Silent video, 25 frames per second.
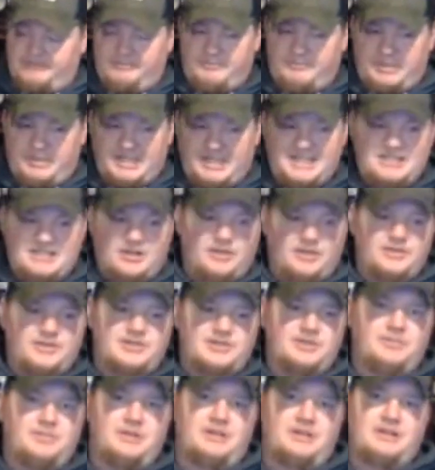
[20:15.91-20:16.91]
but it's
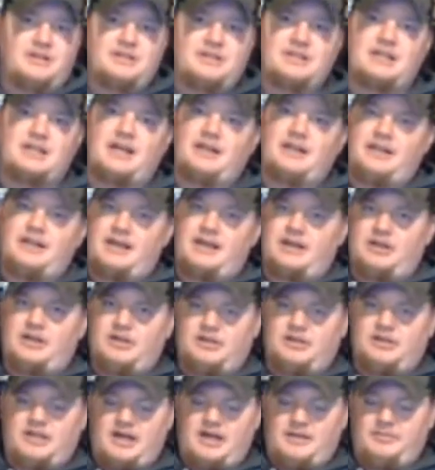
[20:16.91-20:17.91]
also because it's got a lot of
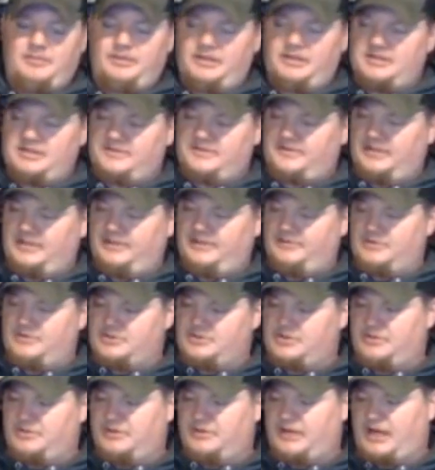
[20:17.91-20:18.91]
good complex flavors
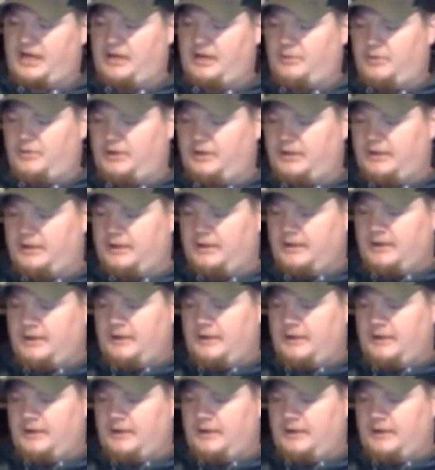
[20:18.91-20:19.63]
going on with it.